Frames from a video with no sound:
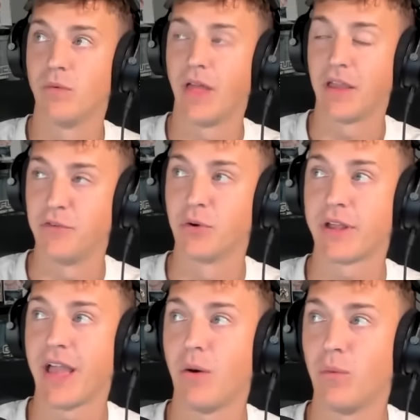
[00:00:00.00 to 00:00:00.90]
like viewer
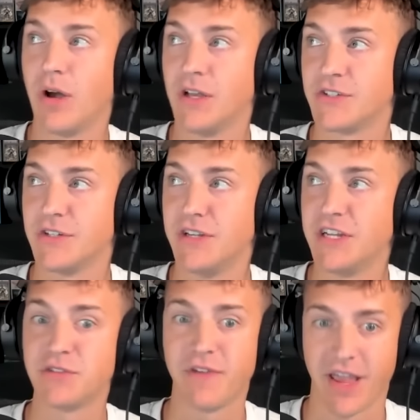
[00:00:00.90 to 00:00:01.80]
count, was
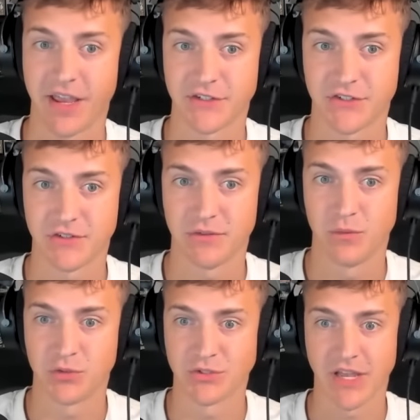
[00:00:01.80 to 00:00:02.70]
Ninja Vegas,
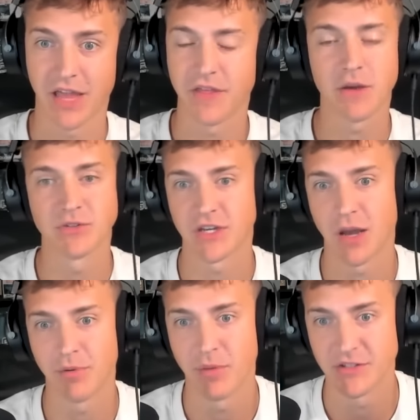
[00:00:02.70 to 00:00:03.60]
which was like I think it was a
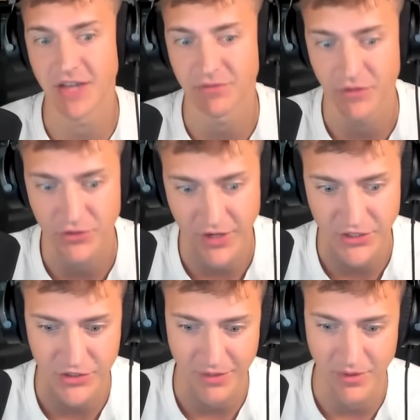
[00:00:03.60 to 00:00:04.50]
couple months after the
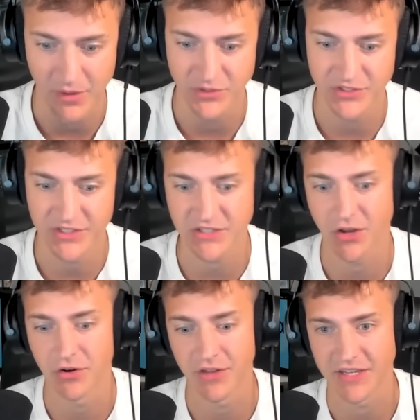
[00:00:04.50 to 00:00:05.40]
Drake stream. It was
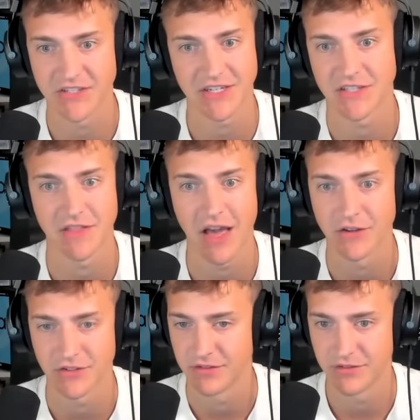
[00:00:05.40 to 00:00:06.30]

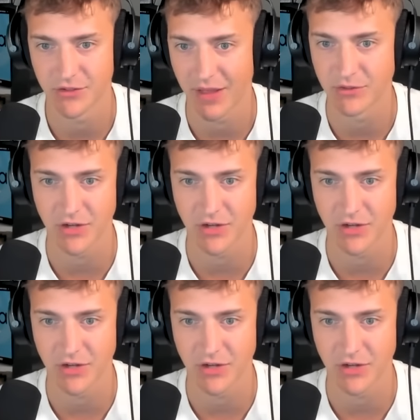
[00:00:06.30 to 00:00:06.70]
660,000. So that